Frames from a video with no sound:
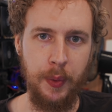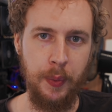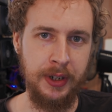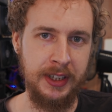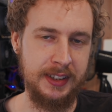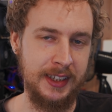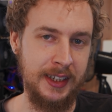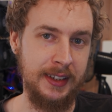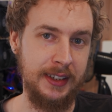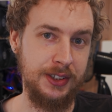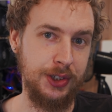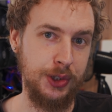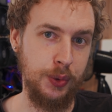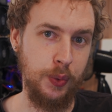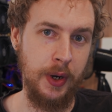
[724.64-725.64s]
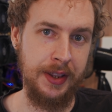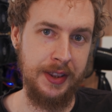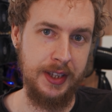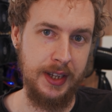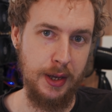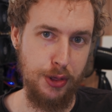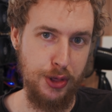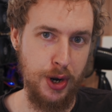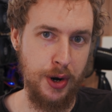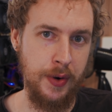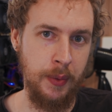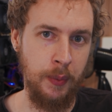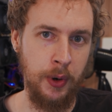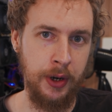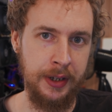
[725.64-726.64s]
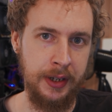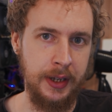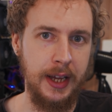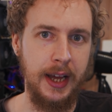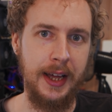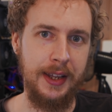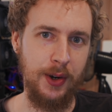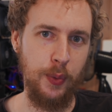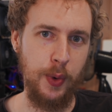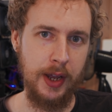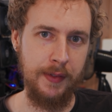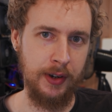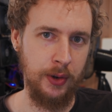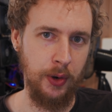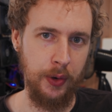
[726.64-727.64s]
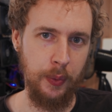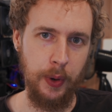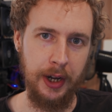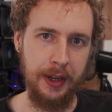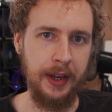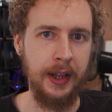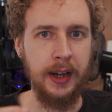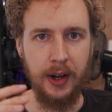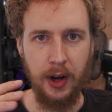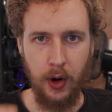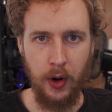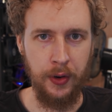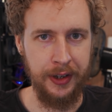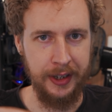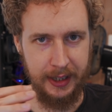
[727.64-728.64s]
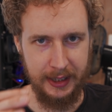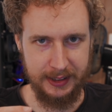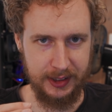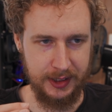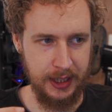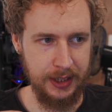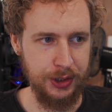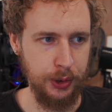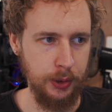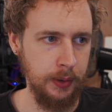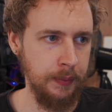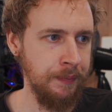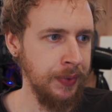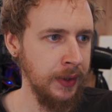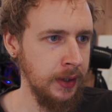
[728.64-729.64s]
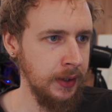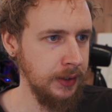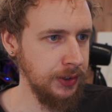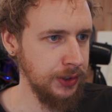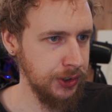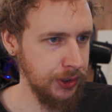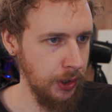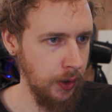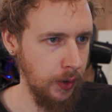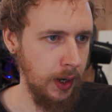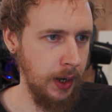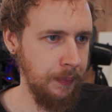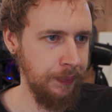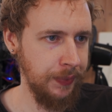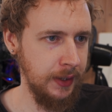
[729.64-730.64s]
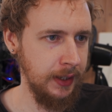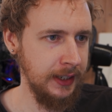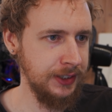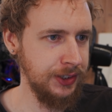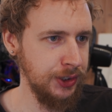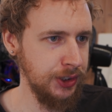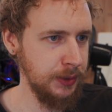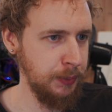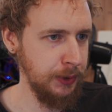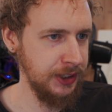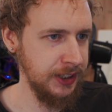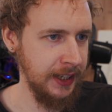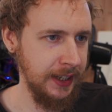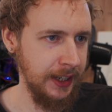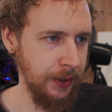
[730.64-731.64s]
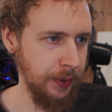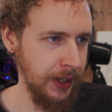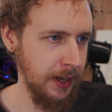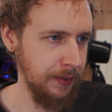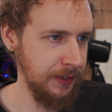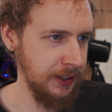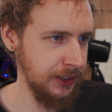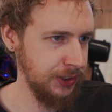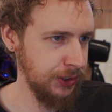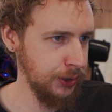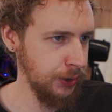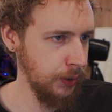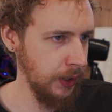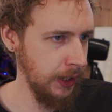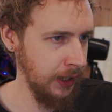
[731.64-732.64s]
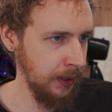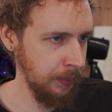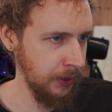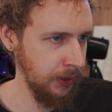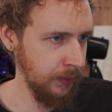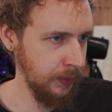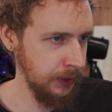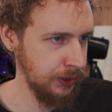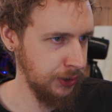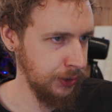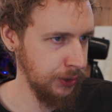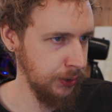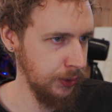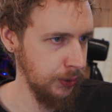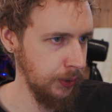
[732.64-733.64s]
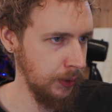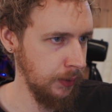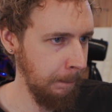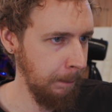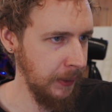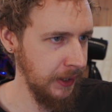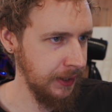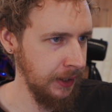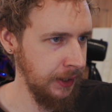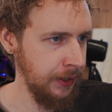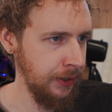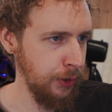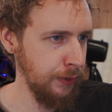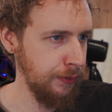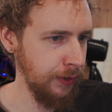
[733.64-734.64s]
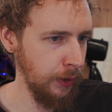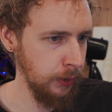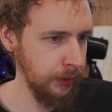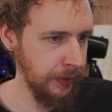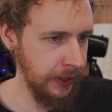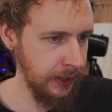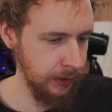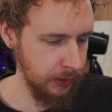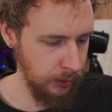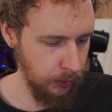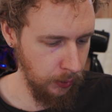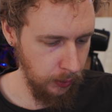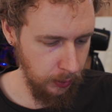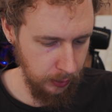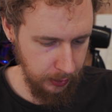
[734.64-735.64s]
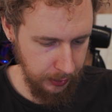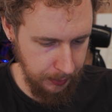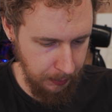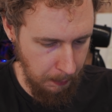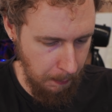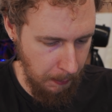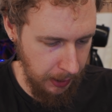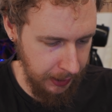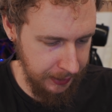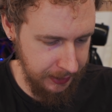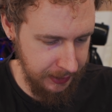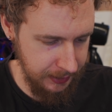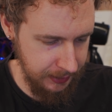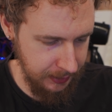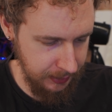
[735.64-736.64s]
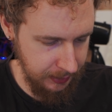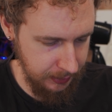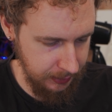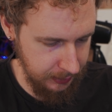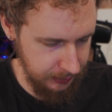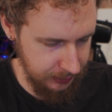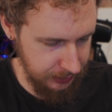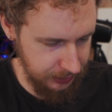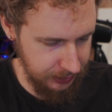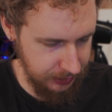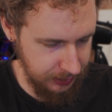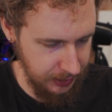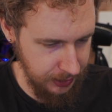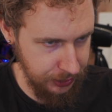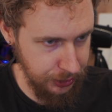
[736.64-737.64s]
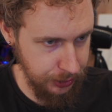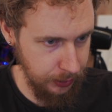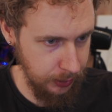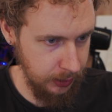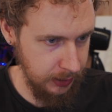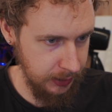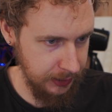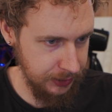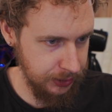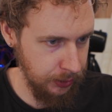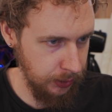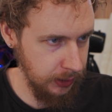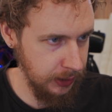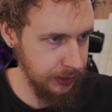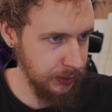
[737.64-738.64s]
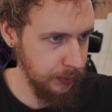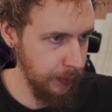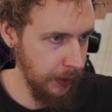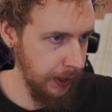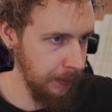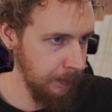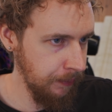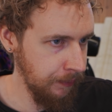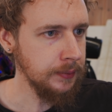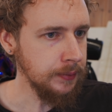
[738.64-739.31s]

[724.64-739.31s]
We want to tell it to run the Ethereum one and the Ravencoin one on a schedule. So let's just pretend I don't have these two, and I'm going to make a new folder here called mining schedule, let's call it. Right.